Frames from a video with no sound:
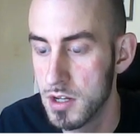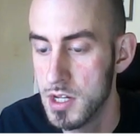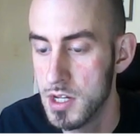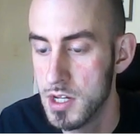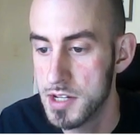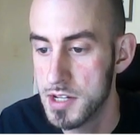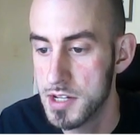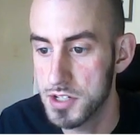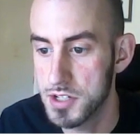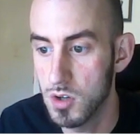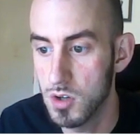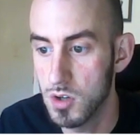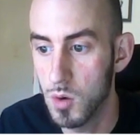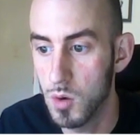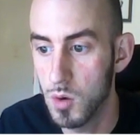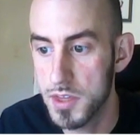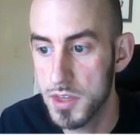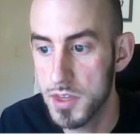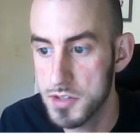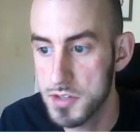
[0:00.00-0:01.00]
So
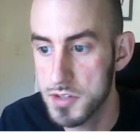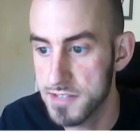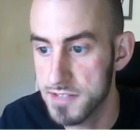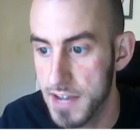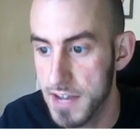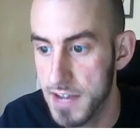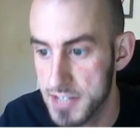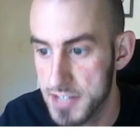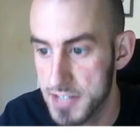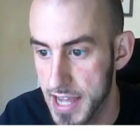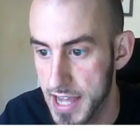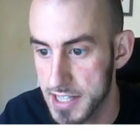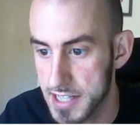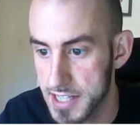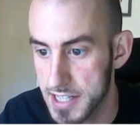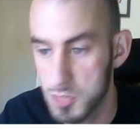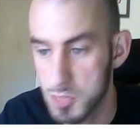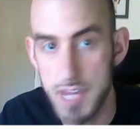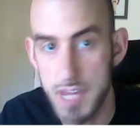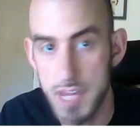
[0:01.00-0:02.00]
with those 5
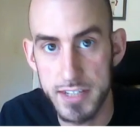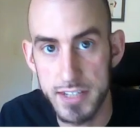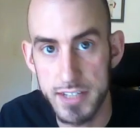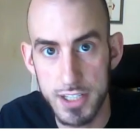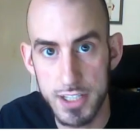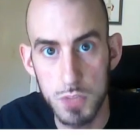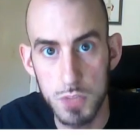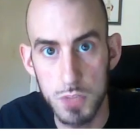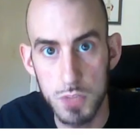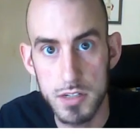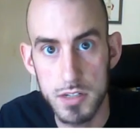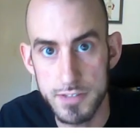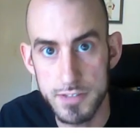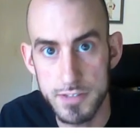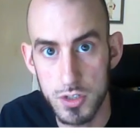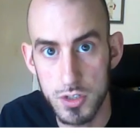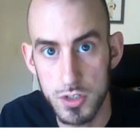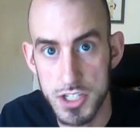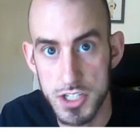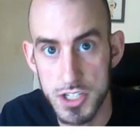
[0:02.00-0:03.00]
attacks, we have a cumulative
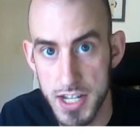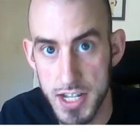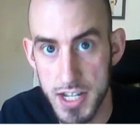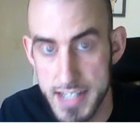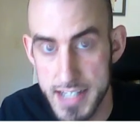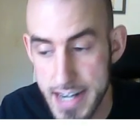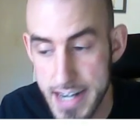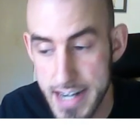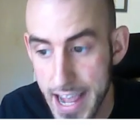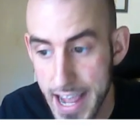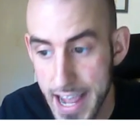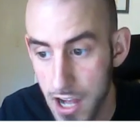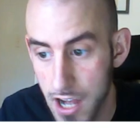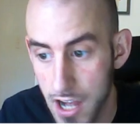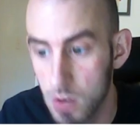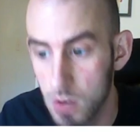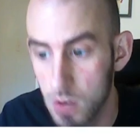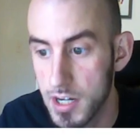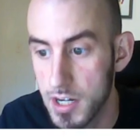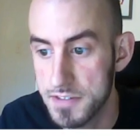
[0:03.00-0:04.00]
crit chance
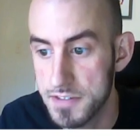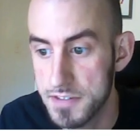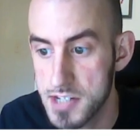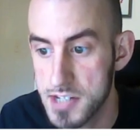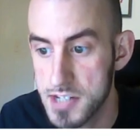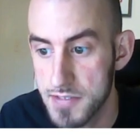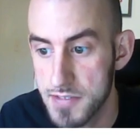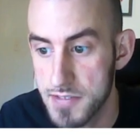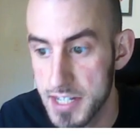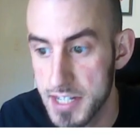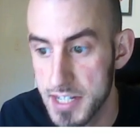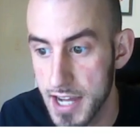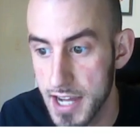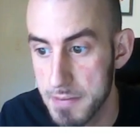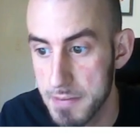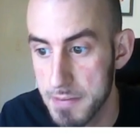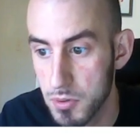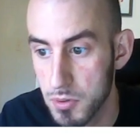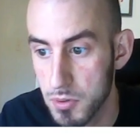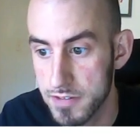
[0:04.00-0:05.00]
now of
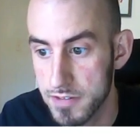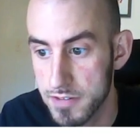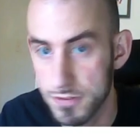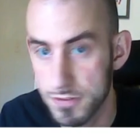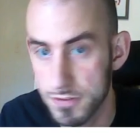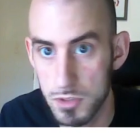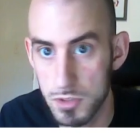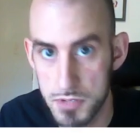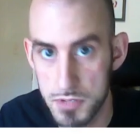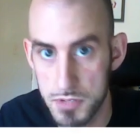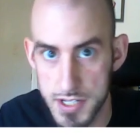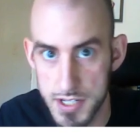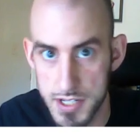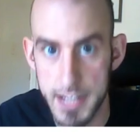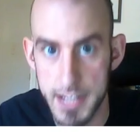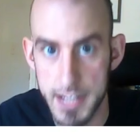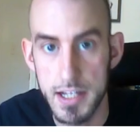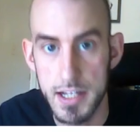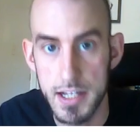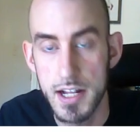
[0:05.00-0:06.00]
79.4%.
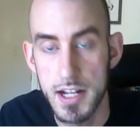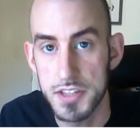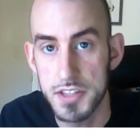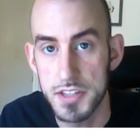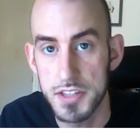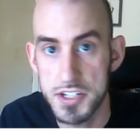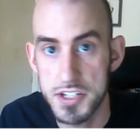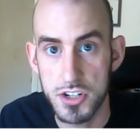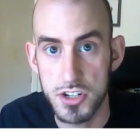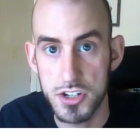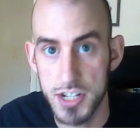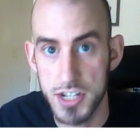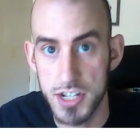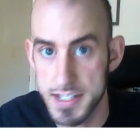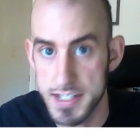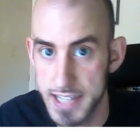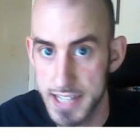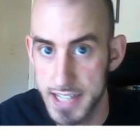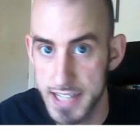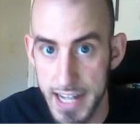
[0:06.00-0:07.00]
This is our
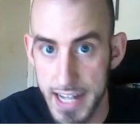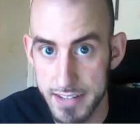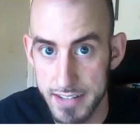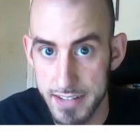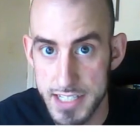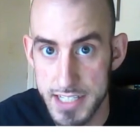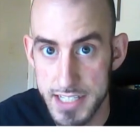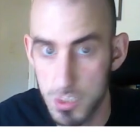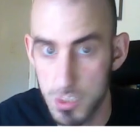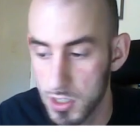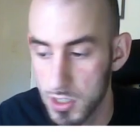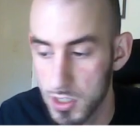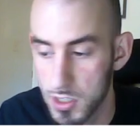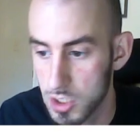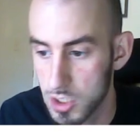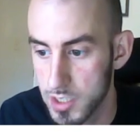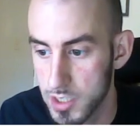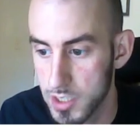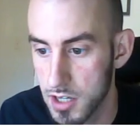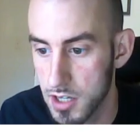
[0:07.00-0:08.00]
chance to get at least 1
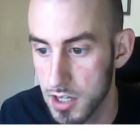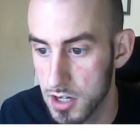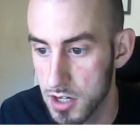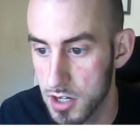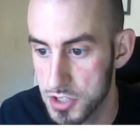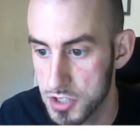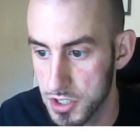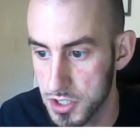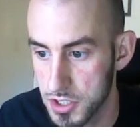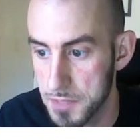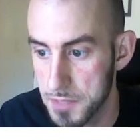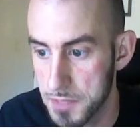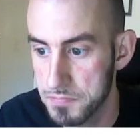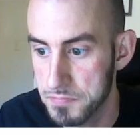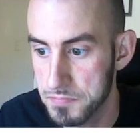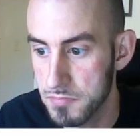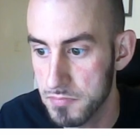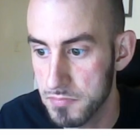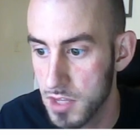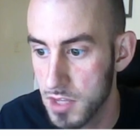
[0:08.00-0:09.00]
crit on our turn.
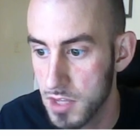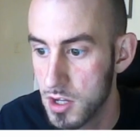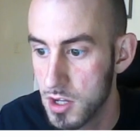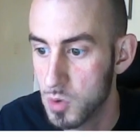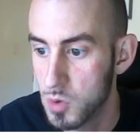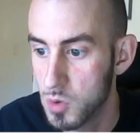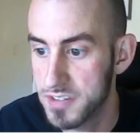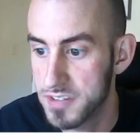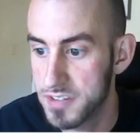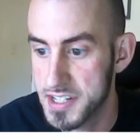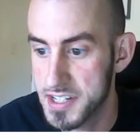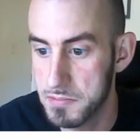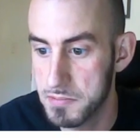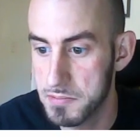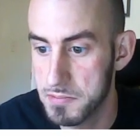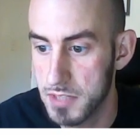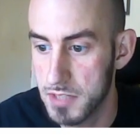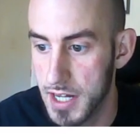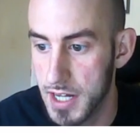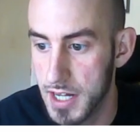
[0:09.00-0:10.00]
We've got
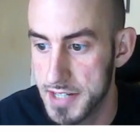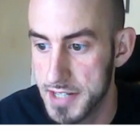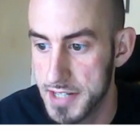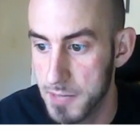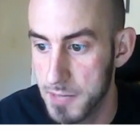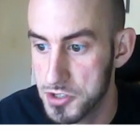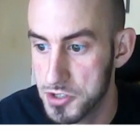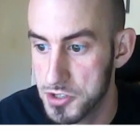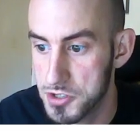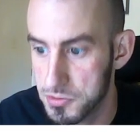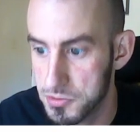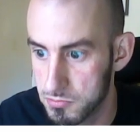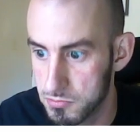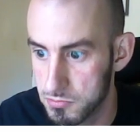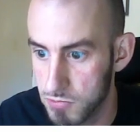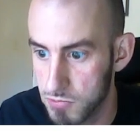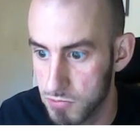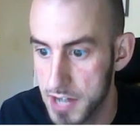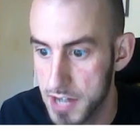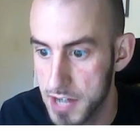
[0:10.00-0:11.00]
some damage
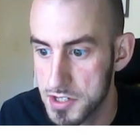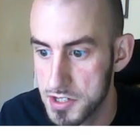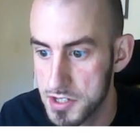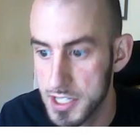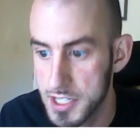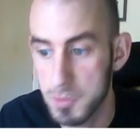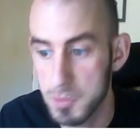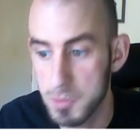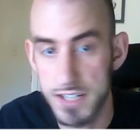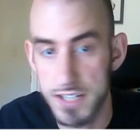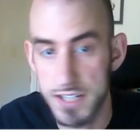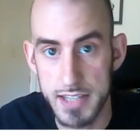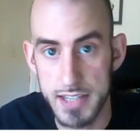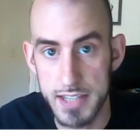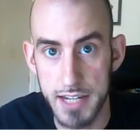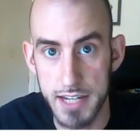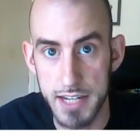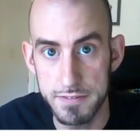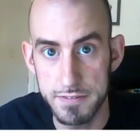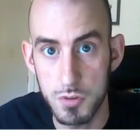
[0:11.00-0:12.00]
riders here. We've got
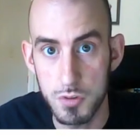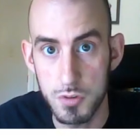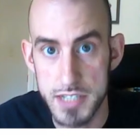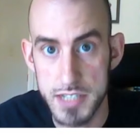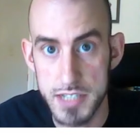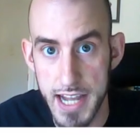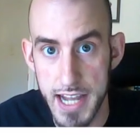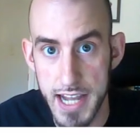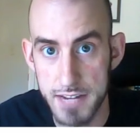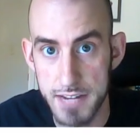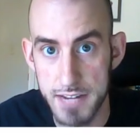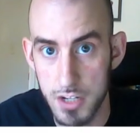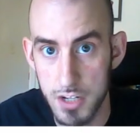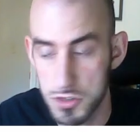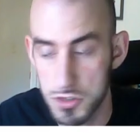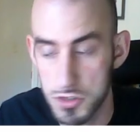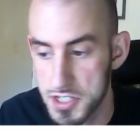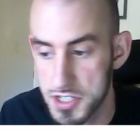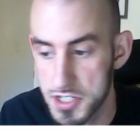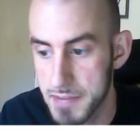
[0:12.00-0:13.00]
that 4d8 of
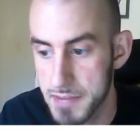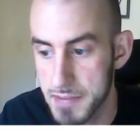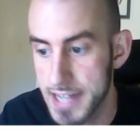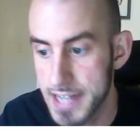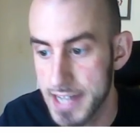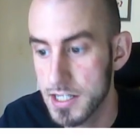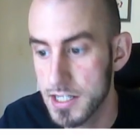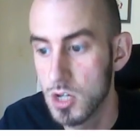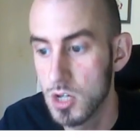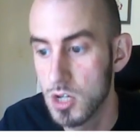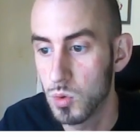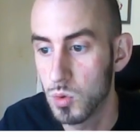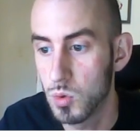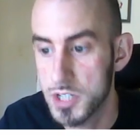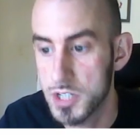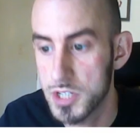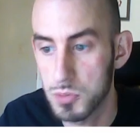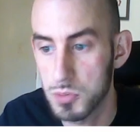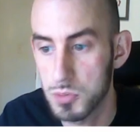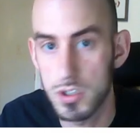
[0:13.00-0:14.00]
Eldritch Smite,
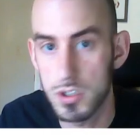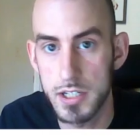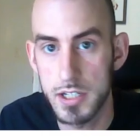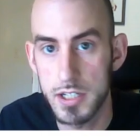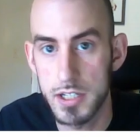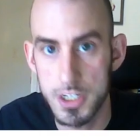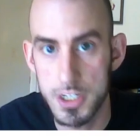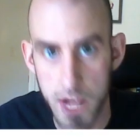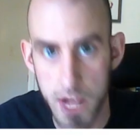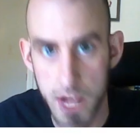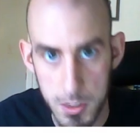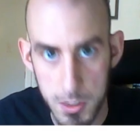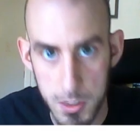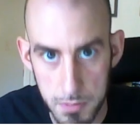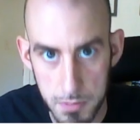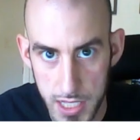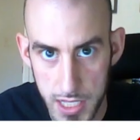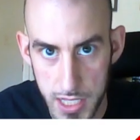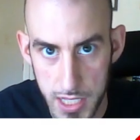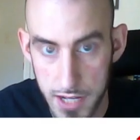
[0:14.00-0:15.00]
which we're going to try to
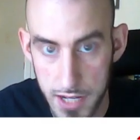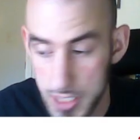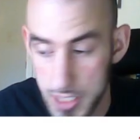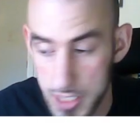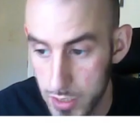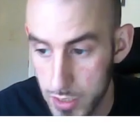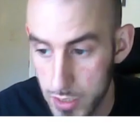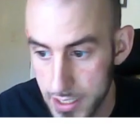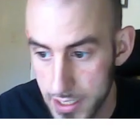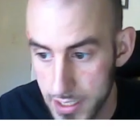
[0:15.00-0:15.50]
apply on a crit.